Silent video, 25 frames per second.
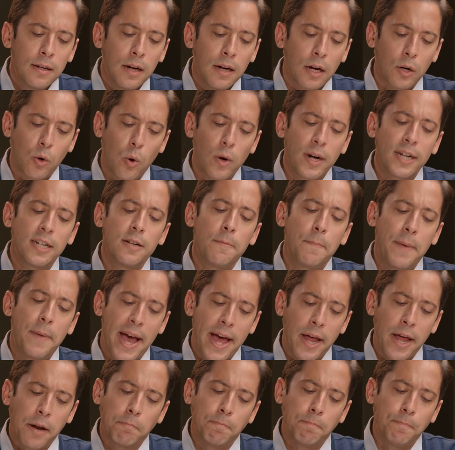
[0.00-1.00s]
According to
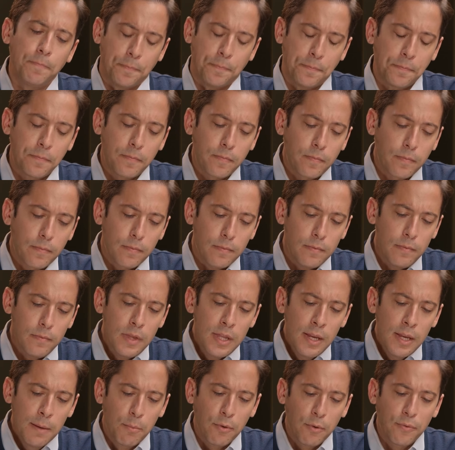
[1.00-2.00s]
Penn,
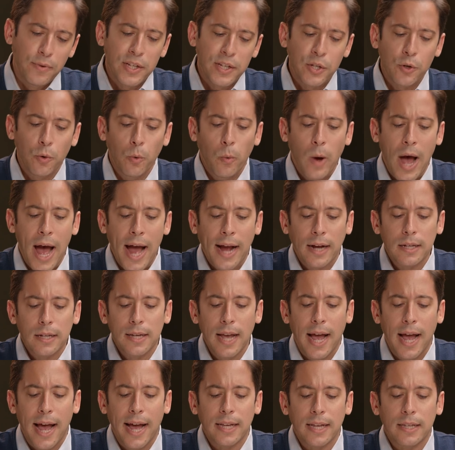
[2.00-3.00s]
Professor Wax
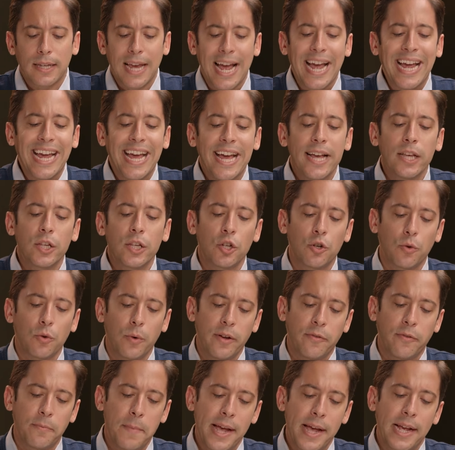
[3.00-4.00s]
has a
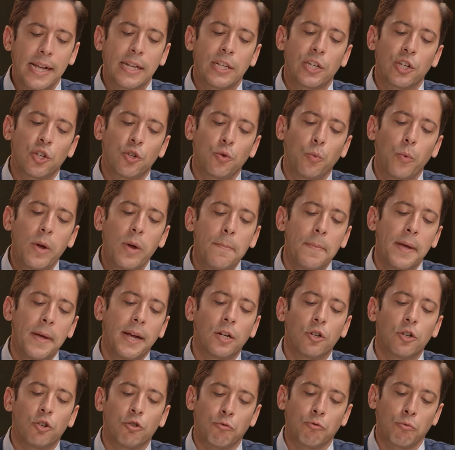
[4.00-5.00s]
history of making sweeping
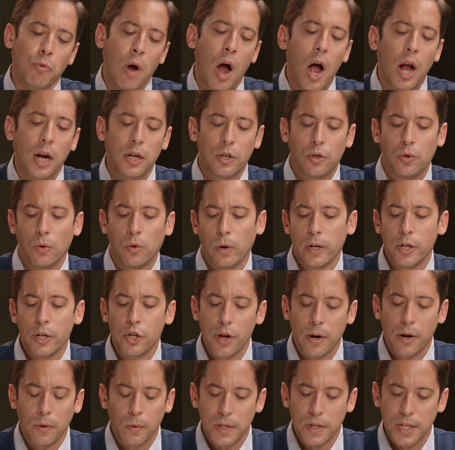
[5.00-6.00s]
and derogatory
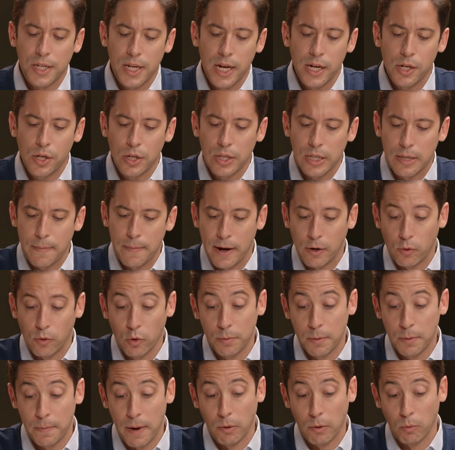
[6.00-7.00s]
generalizations about
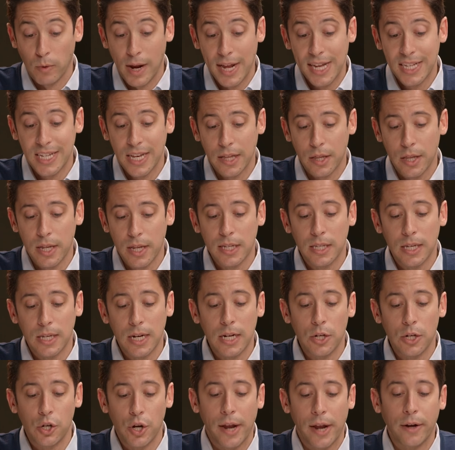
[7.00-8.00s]
groups by race,
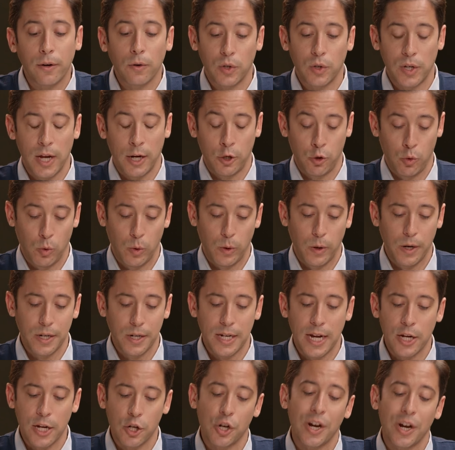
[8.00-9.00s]
ethnicity, gender, sexual
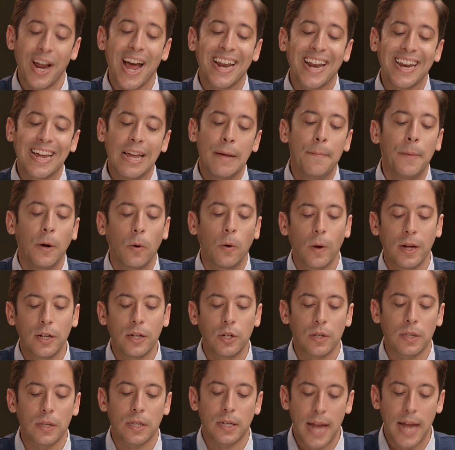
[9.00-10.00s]
orientation, and
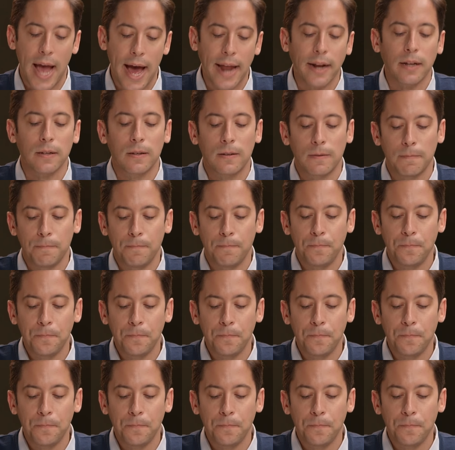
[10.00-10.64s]
immigration status.